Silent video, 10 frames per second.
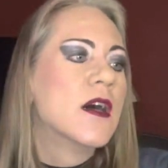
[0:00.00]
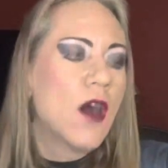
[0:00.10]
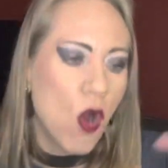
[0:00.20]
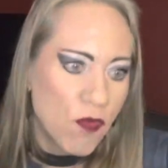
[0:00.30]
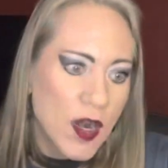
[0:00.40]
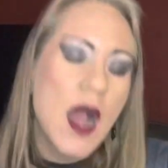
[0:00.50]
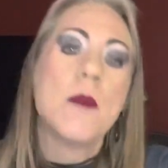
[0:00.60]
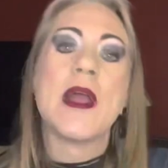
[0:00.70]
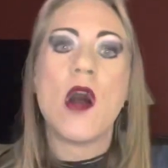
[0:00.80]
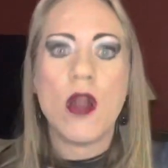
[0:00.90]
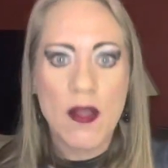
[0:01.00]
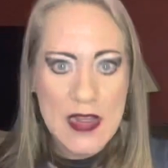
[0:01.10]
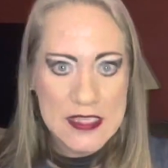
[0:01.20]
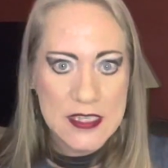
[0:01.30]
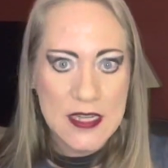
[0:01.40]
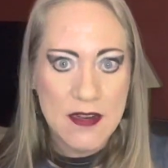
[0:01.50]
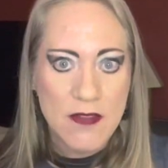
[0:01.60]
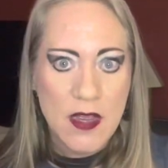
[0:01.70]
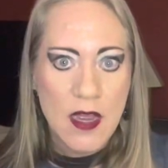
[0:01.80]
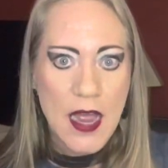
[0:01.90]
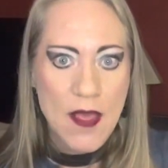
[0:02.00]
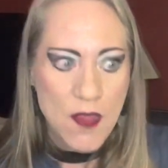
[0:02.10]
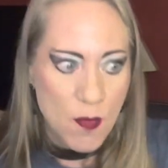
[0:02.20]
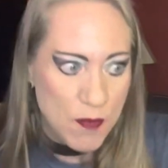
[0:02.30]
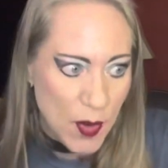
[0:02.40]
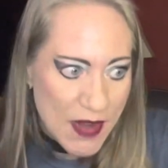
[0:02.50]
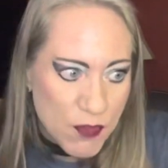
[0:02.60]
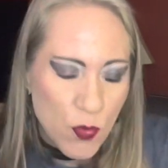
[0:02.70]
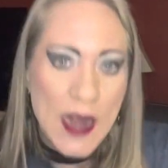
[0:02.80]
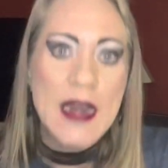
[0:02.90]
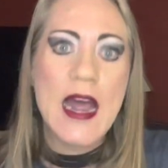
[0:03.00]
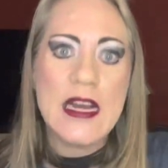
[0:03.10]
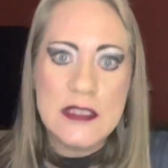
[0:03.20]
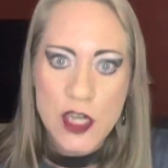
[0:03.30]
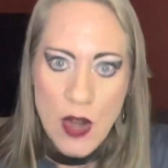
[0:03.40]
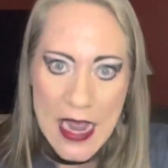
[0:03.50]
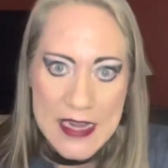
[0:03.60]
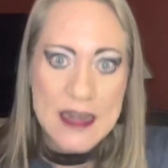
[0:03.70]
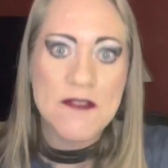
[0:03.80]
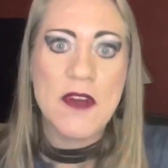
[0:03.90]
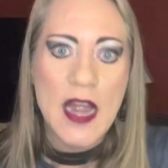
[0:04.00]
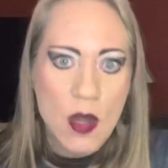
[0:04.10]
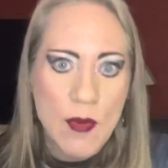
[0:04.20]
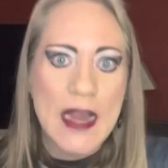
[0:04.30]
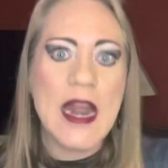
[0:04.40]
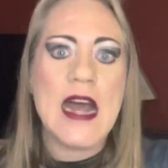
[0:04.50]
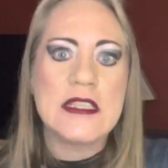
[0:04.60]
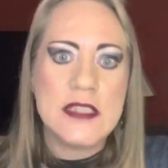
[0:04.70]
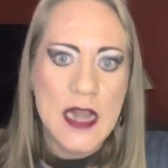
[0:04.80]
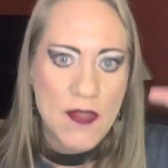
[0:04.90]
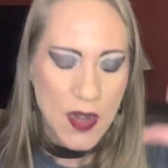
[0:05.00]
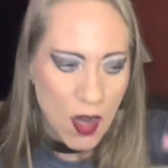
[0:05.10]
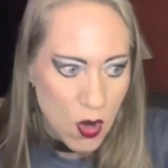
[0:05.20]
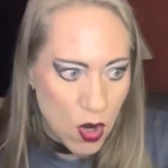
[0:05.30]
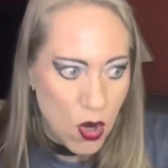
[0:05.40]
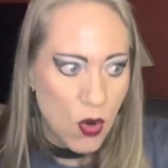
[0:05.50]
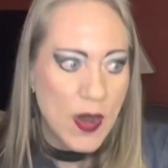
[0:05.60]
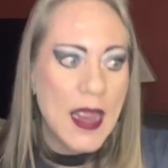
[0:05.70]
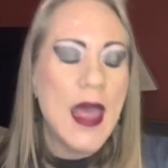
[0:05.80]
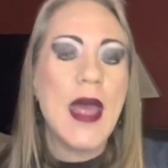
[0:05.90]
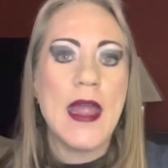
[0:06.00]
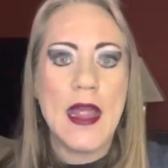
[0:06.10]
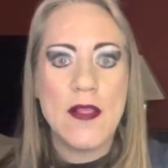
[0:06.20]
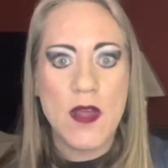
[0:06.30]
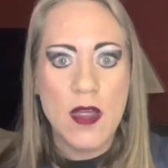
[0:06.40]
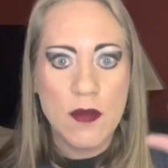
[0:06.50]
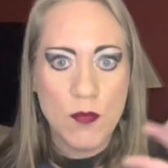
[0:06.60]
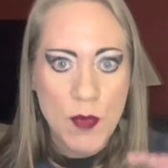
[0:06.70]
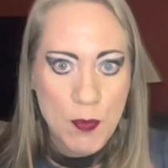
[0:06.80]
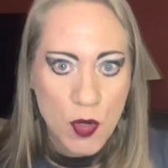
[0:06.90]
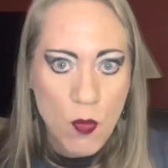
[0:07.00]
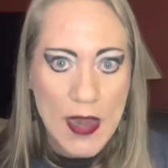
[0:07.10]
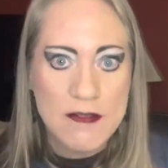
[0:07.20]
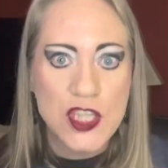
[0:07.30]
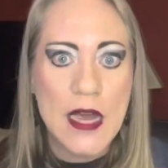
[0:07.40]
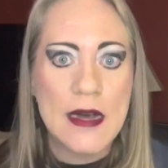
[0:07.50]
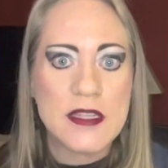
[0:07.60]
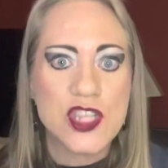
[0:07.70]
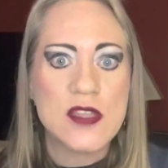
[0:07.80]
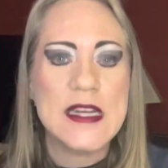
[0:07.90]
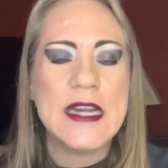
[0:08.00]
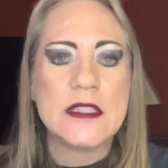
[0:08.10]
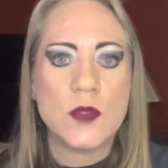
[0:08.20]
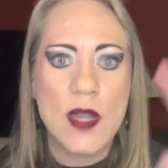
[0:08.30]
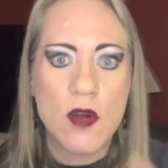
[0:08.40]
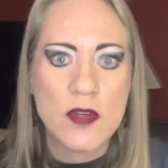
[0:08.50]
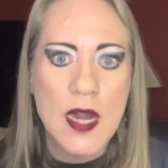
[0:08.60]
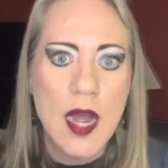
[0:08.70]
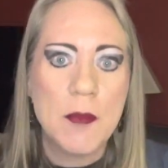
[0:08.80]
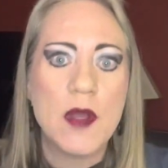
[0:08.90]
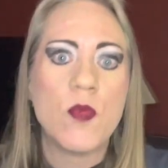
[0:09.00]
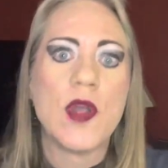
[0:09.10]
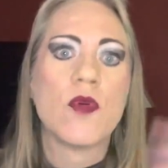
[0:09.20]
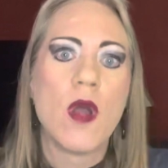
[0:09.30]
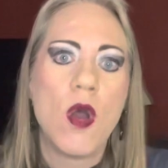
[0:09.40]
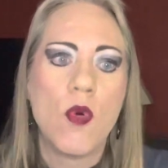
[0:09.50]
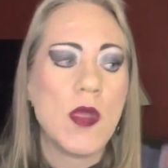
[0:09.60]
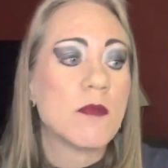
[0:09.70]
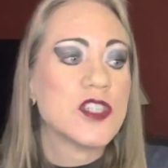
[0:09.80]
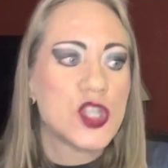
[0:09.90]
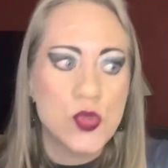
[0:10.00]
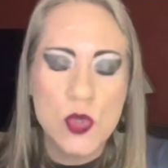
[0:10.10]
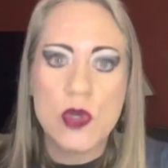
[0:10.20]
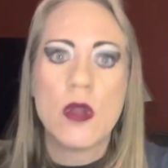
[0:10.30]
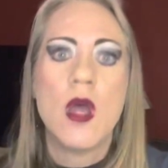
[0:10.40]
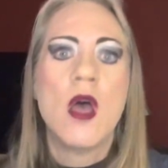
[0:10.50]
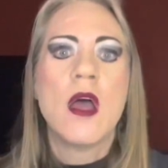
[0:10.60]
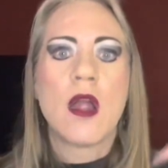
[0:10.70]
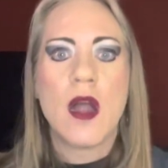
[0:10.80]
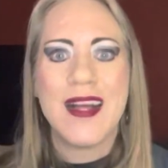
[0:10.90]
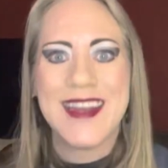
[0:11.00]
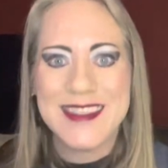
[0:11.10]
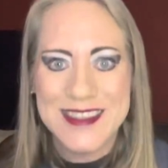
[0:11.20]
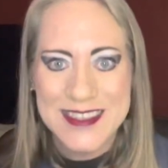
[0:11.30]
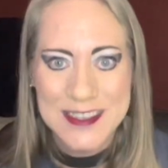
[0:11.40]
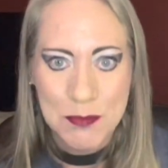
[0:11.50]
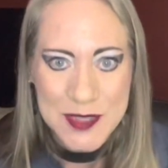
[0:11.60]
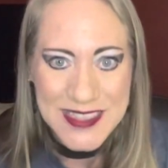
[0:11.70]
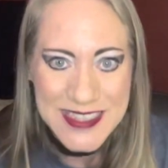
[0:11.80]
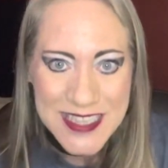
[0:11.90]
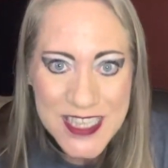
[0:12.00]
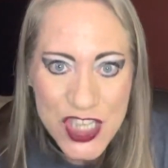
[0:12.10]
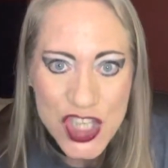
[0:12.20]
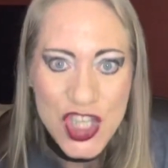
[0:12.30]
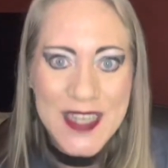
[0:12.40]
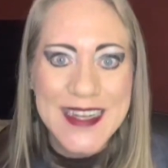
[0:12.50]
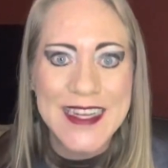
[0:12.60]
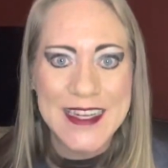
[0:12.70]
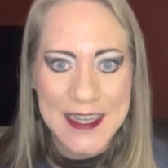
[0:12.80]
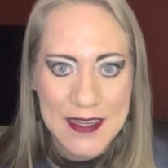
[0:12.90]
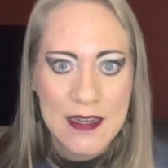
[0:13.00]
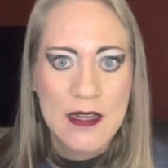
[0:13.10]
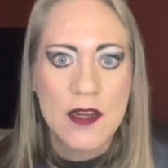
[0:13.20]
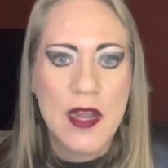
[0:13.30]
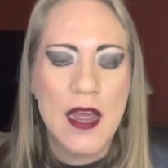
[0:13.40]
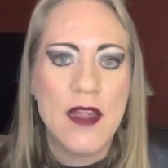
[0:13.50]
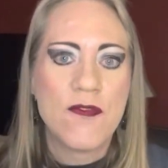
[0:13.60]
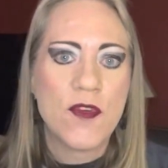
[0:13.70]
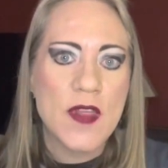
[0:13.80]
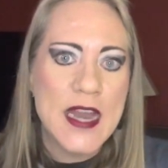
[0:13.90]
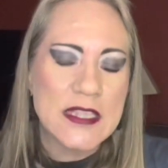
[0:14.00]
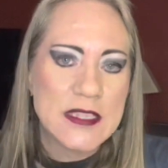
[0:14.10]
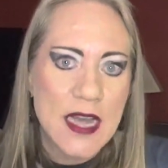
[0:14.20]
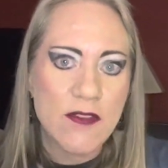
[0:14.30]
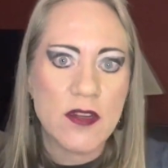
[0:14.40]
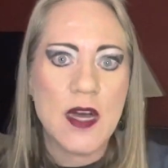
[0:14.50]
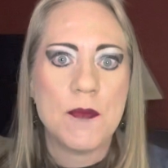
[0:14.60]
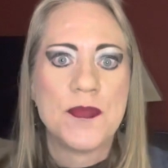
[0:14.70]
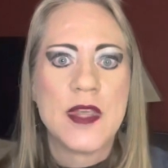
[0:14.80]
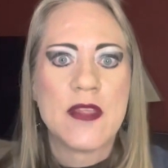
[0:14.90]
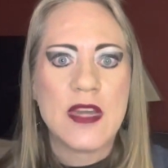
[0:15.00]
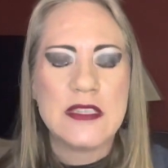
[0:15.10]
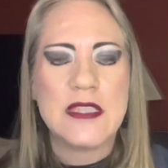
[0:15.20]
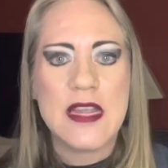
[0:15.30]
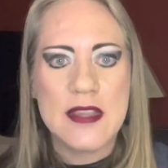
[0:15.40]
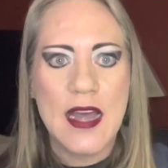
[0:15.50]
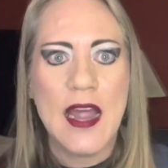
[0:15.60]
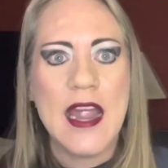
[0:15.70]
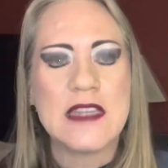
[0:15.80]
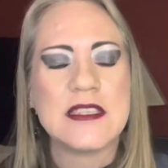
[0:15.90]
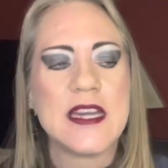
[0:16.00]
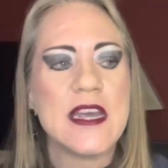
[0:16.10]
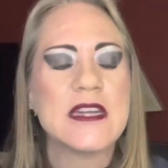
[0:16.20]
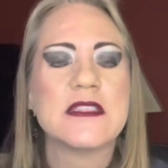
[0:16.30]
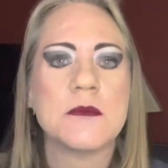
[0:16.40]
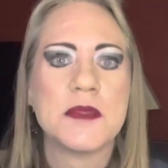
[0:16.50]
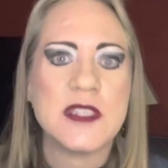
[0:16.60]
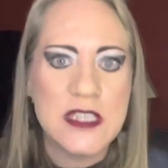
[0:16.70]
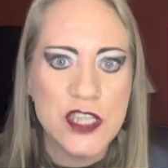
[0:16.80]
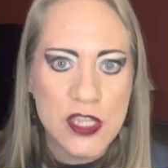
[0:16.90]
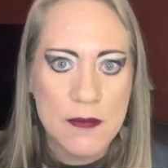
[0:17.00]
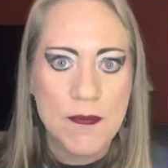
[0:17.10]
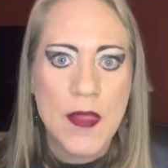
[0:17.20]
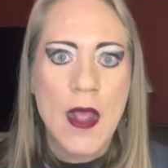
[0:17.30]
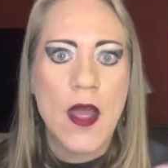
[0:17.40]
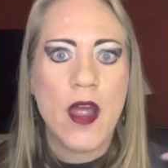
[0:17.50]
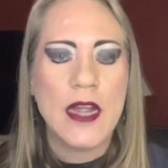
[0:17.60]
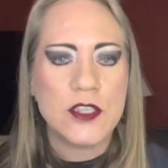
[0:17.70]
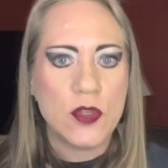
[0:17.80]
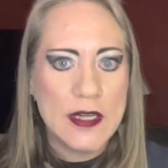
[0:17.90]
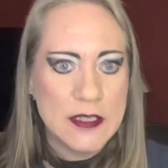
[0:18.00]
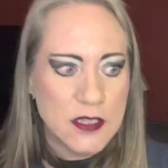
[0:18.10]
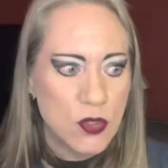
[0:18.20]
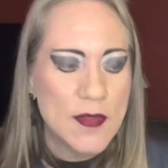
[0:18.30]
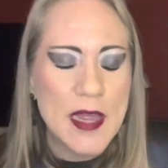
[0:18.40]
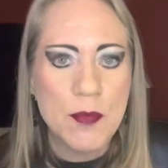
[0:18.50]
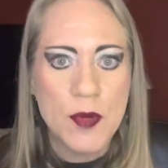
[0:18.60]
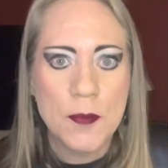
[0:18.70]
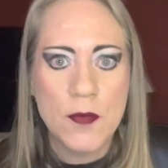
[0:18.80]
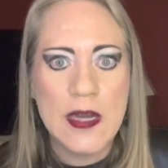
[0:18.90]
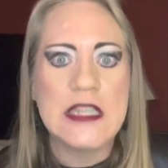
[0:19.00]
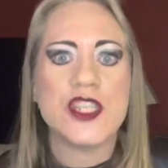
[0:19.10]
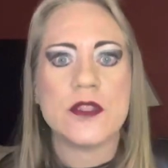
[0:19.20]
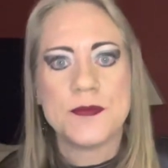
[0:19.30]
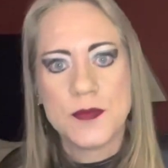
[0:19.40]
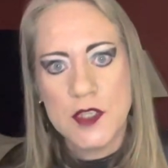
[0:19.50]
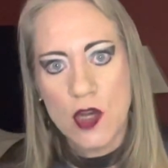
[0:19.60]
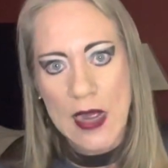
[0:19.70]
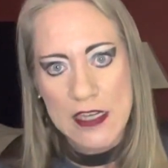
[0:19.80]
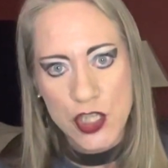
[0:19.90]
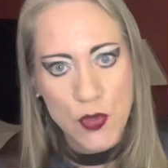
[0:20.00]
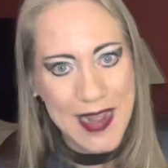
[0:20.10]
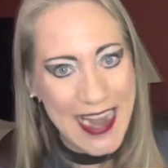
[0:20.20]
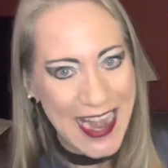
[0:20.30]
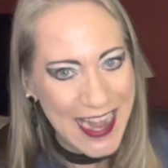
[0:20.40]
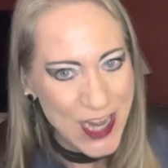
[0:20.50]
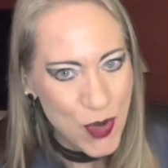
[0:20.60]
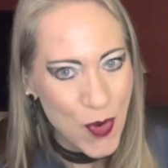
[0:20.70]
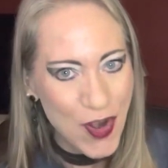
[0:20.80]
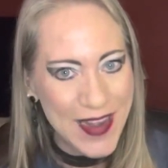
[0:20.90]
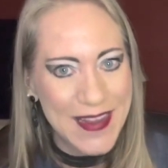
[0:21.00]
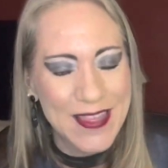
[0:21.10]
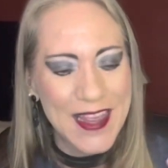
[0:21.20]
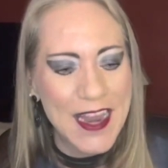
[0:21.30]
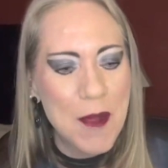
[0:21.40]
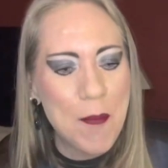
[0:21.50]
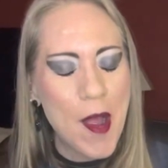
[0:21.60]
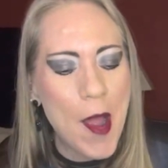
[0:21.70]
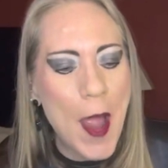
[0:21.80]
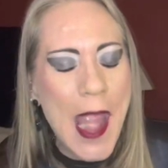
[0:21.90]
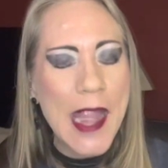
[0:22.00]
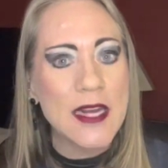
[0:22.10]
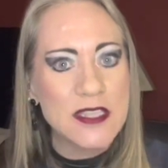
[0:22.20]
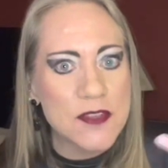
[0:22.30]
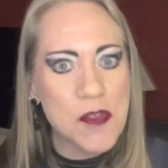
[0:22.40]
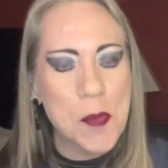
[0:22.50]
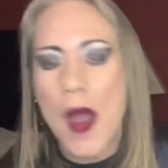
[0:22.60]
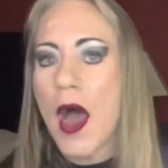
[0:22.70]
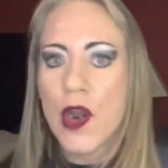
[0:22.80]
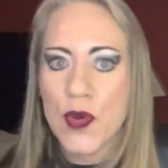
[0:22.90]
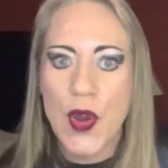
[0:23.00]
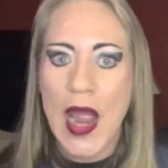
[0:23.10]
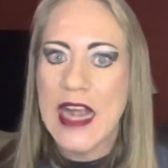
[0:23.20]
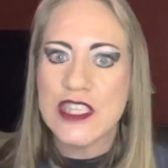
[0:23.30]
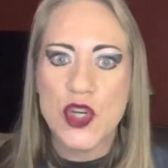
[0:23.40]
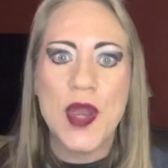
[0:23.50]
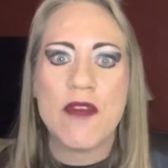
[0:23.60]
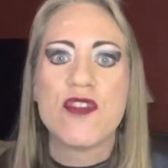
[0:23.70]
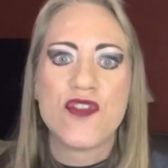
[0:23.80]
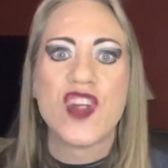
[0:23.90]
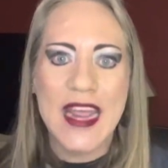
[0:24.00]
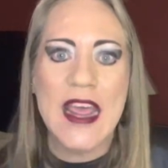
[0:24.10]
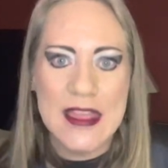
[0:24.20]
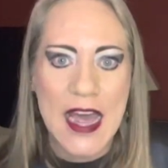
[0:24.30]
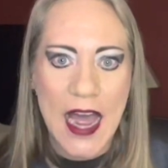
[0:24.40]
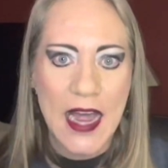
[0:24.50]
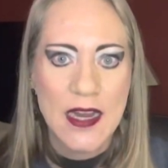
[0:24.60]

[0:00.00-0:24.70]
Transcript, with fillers: overcoming all of that stuff and then but we have to recognize it you know identify it recognize it and then go okay and then we put away the childish thing we overcome it we grow we mature god gets us in position okay for the next level up things like that he had to get us in position all right so you're doing that preparation you know as you and you are in the uh, hands of the potter okay so never forget that